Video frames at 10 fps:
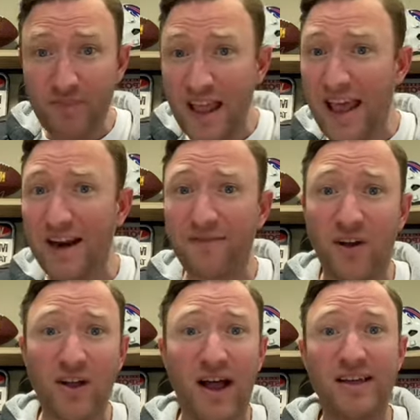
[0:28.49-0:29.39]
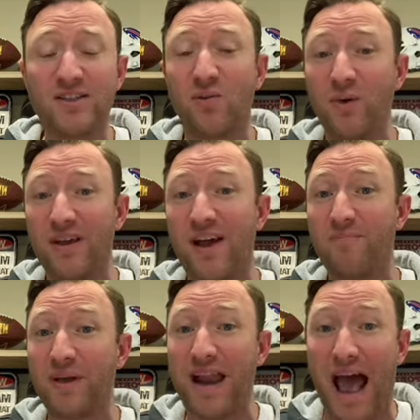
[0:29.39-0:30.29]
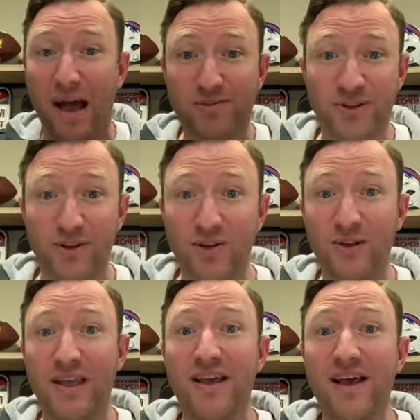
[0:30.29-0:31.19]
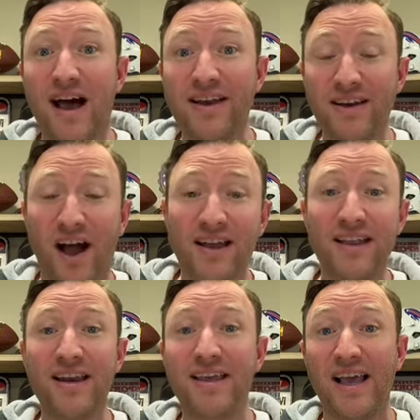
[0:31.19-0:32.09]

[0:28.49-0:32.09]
NFL guys, we have been absolutely annihilating.